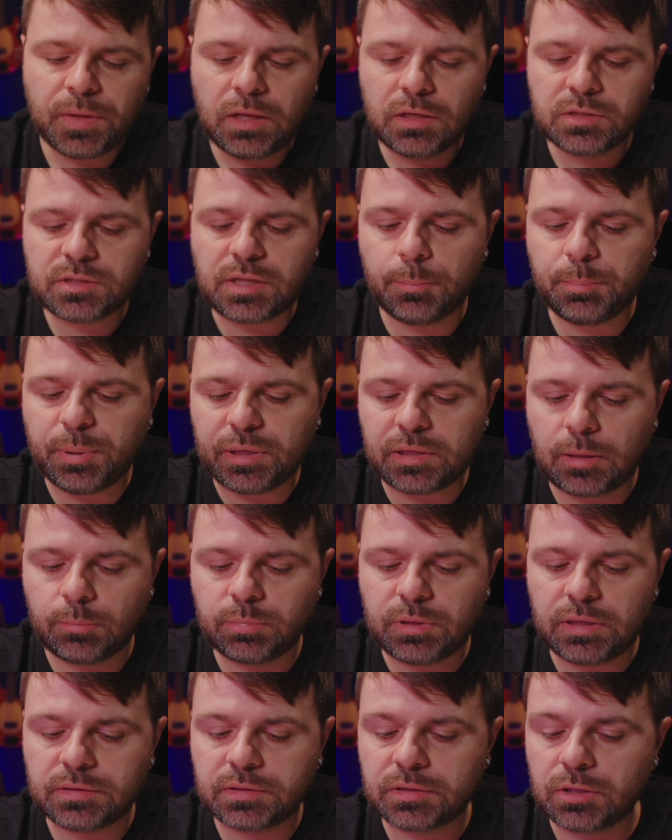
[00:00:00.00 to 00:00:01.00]
So I picked up
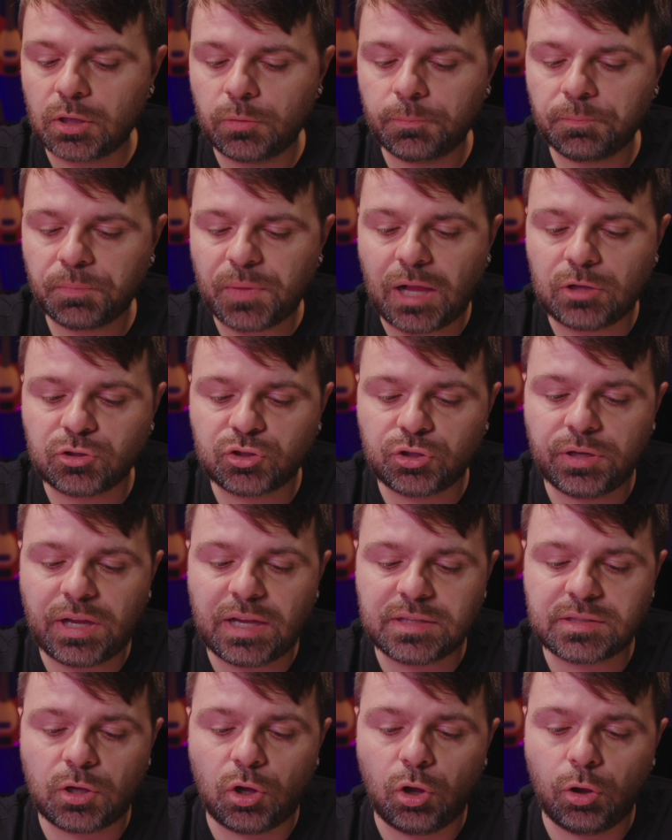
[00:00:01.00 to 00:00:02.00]
this. So I'll show you
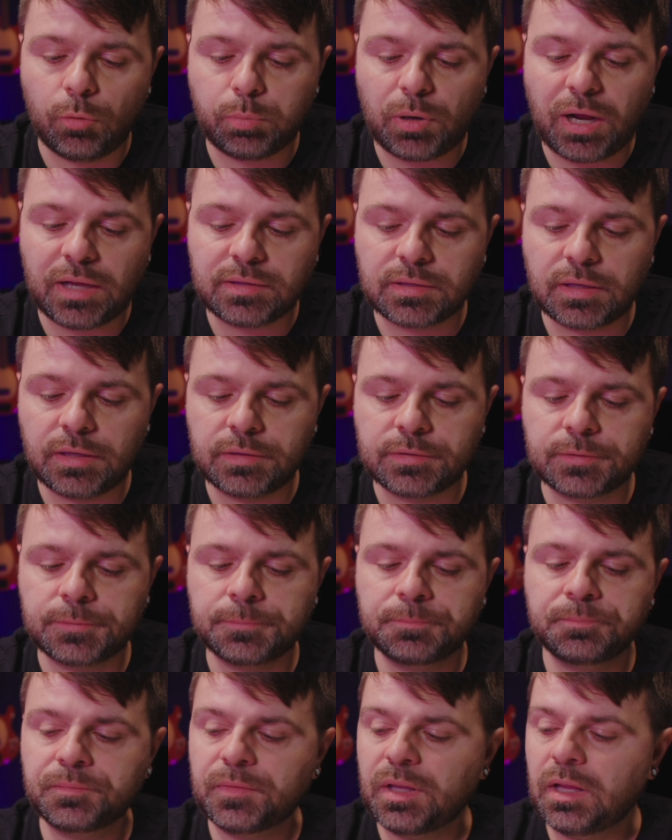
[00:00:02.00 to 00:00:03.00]
guys the whole process,
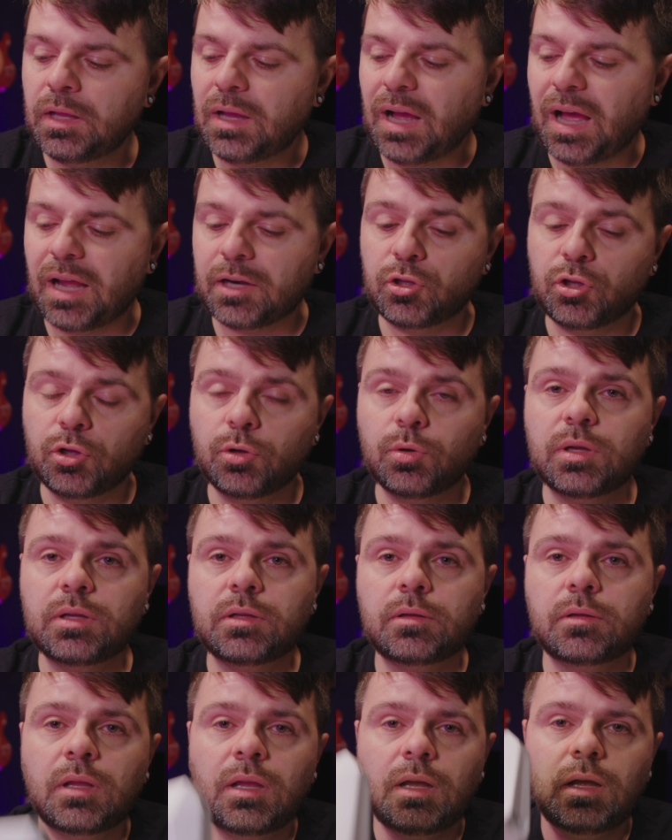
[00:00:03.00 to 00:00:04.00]
how to do
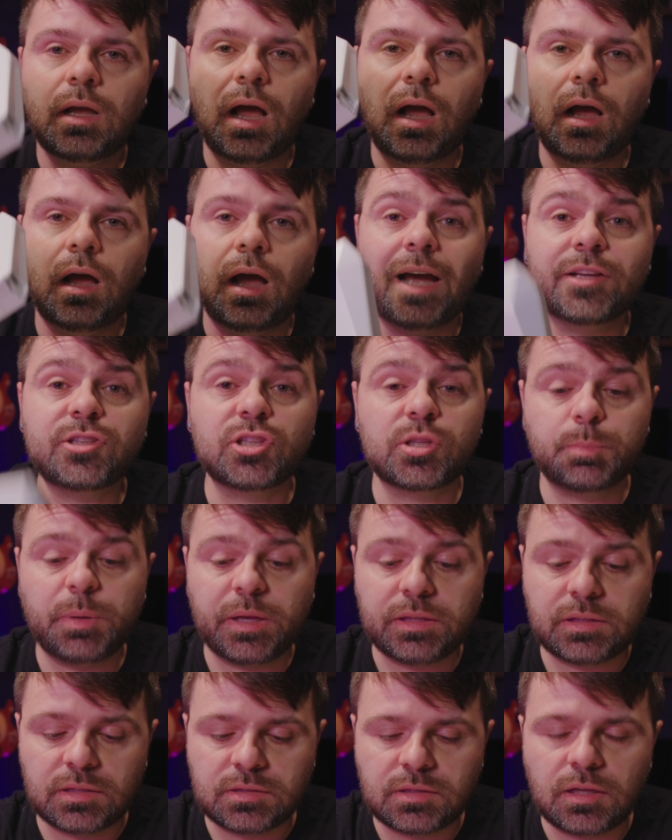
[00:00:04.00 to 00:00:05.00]
it. I just
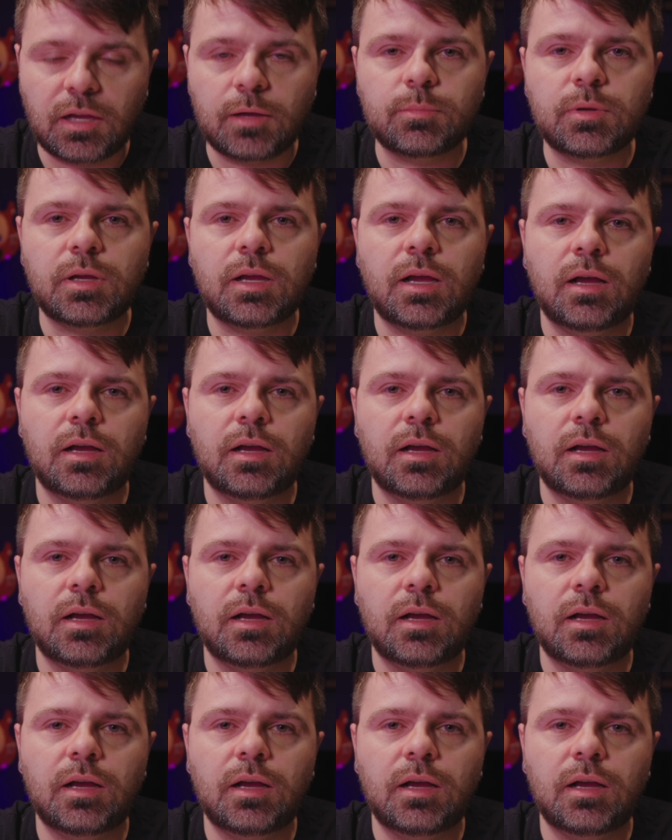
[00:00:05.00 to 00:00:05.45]
picked this up.